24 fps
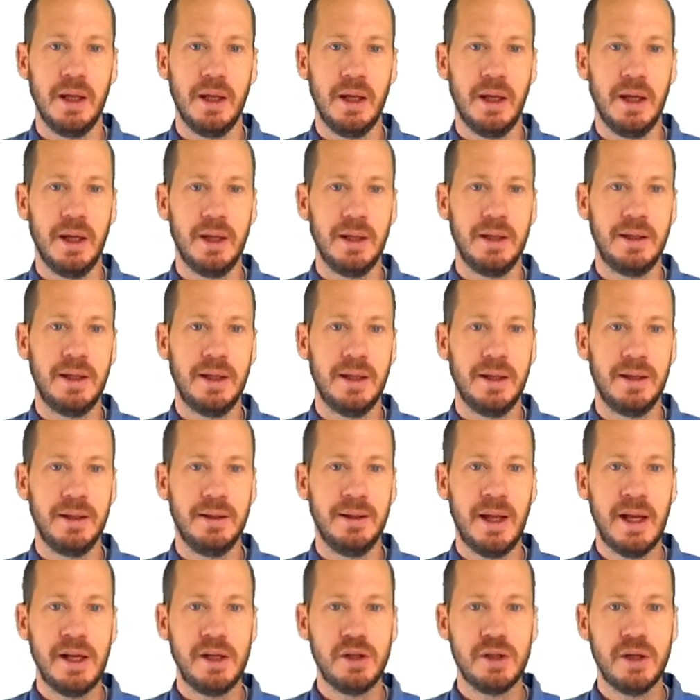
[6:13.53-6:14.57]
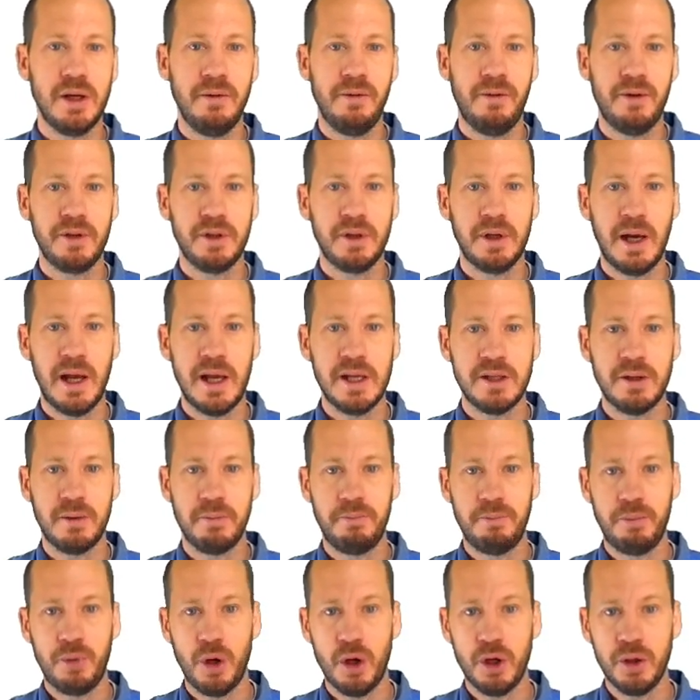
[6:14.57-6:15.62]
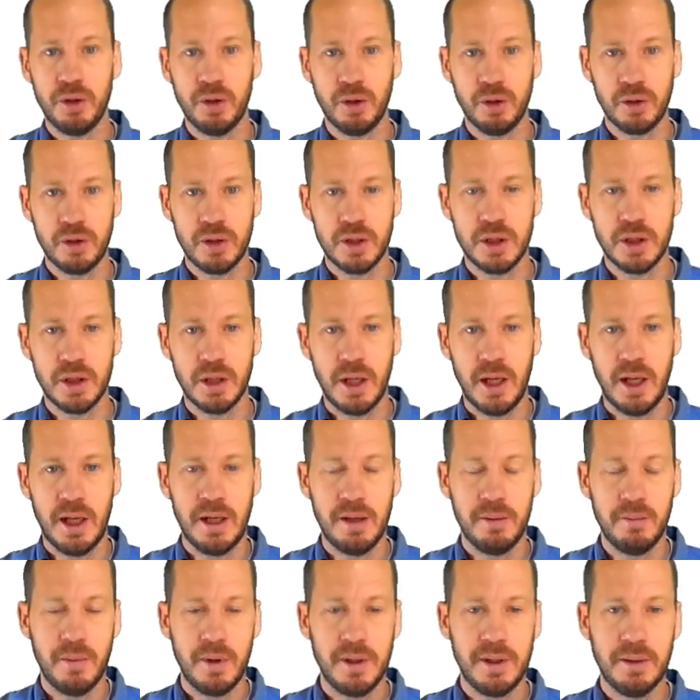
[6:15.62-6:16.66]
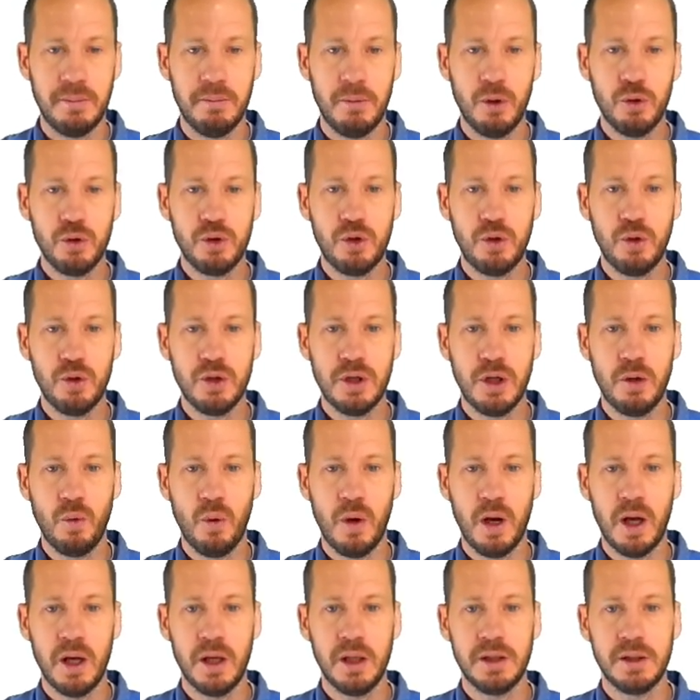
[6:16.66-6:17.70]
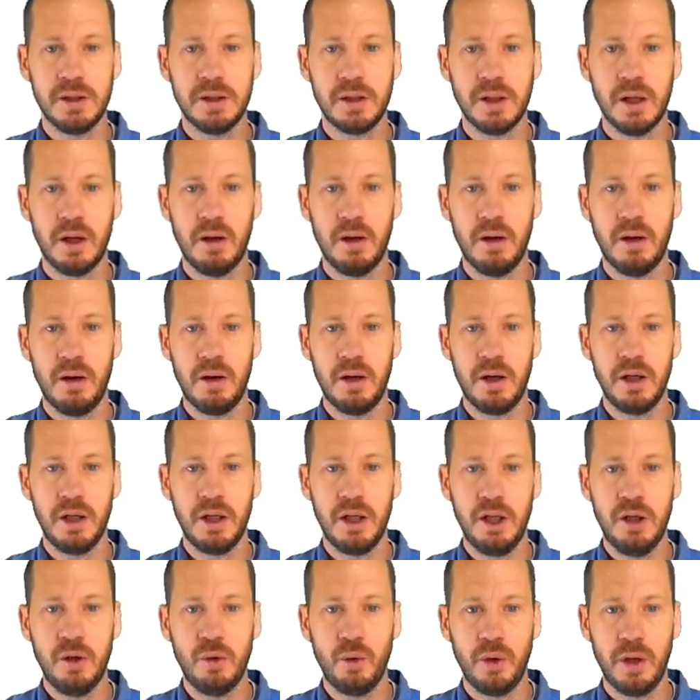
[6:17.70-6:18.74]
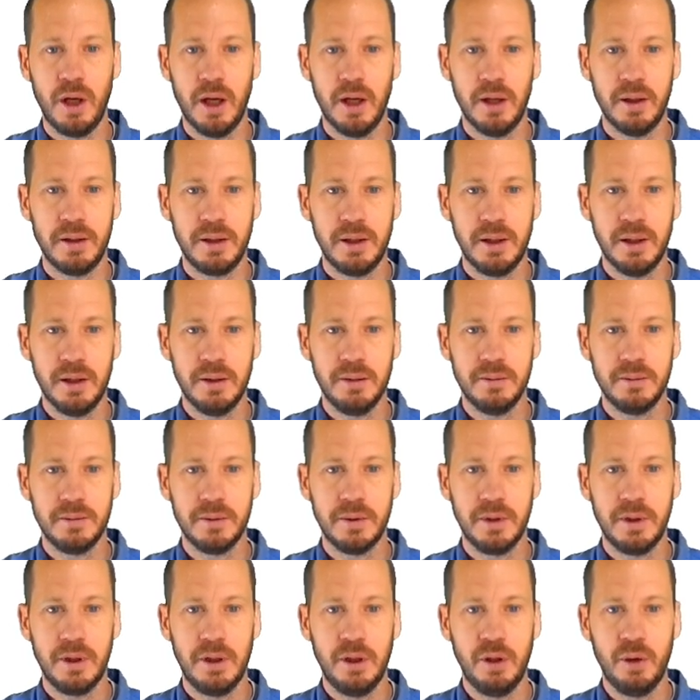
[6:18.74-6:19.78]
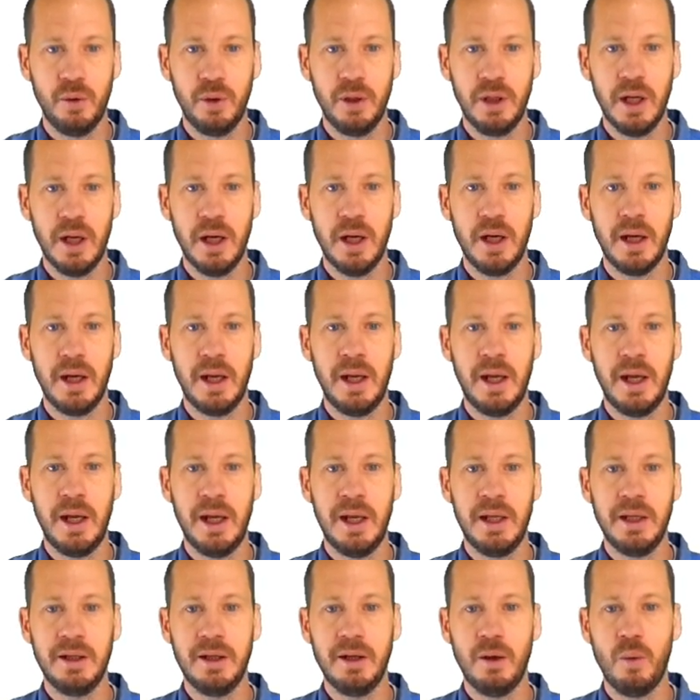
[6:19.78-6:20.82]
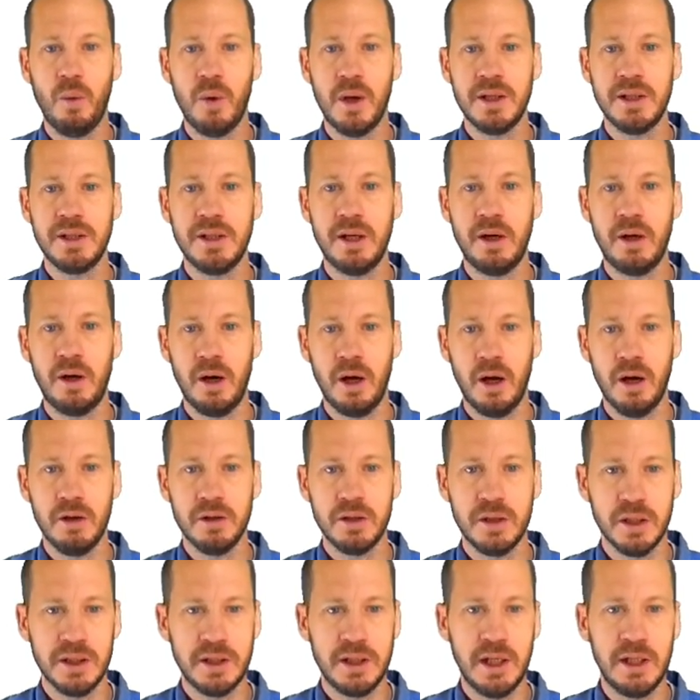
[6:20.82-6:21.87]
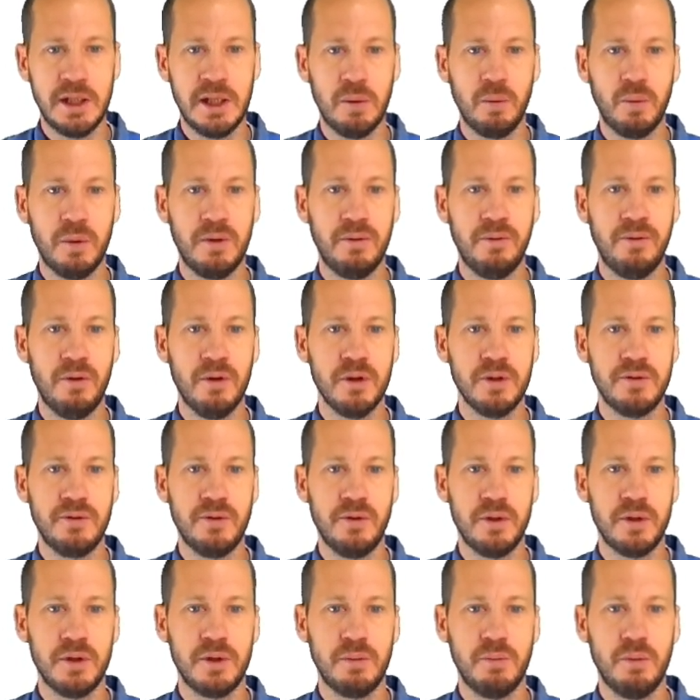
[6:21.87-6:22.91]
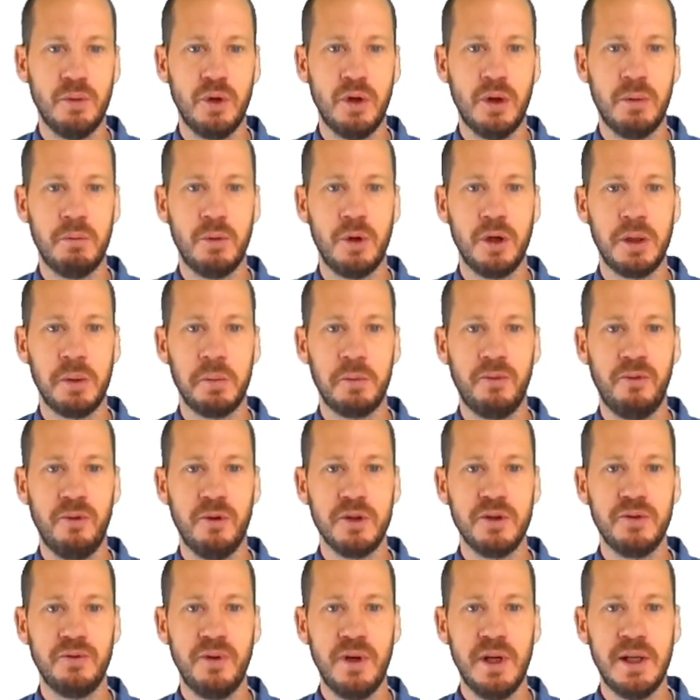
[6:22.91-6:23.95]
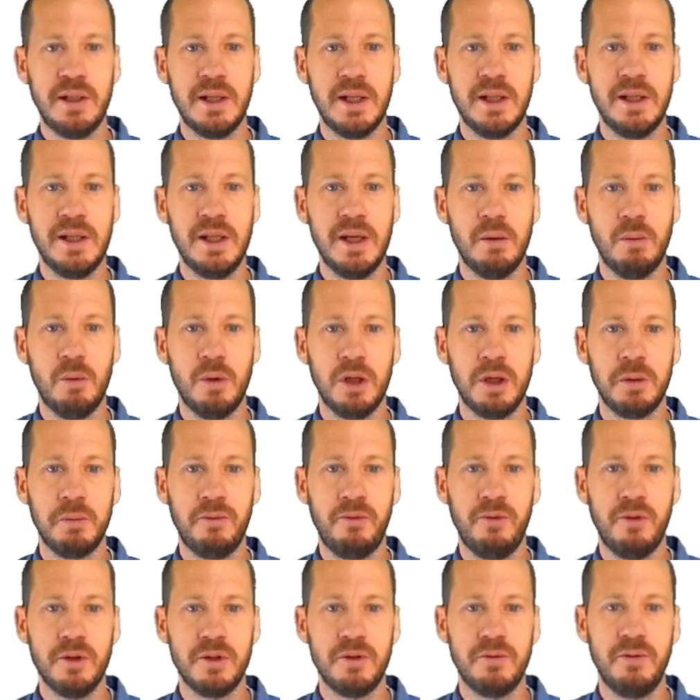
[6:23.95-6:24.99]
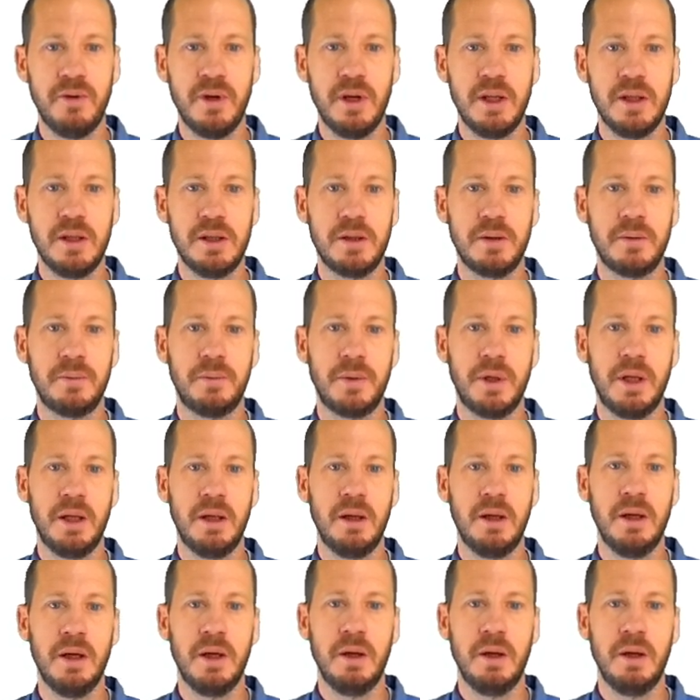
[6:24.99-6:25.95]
Uh, the nitrogen fertilizer products and the most used ones are urea, yeah? Urea and the ones that are associated with phosphorus, monoammonium phosphate and diammonium phosphate, yeah?